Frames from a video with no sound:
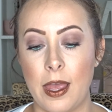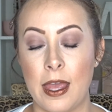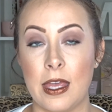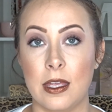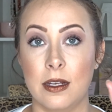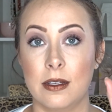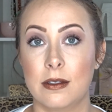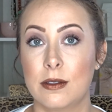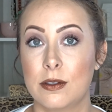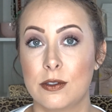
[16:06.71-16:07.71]

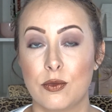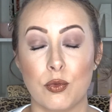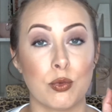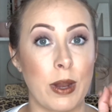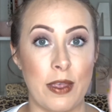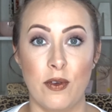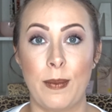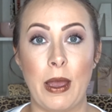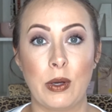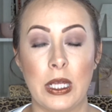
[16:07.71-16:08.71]
and rave
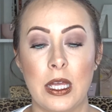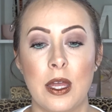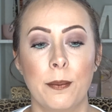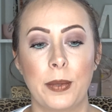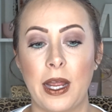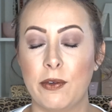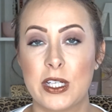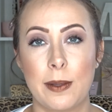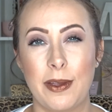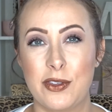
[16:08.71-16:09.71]
about it, but every
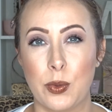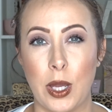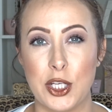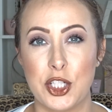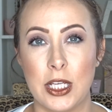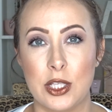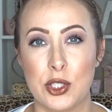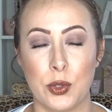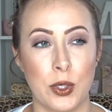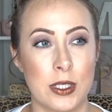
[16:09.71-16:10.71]
time I've swatched it in
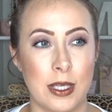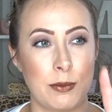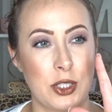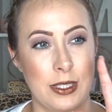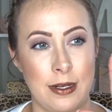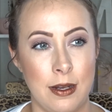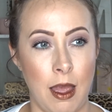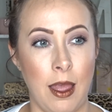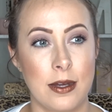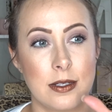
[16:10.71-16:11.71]
stores, I'm just
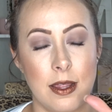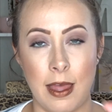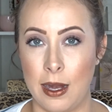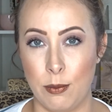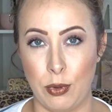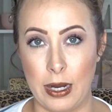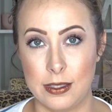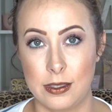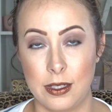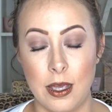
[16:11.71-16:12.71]
not that
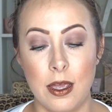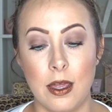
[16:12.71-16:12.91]
impressed.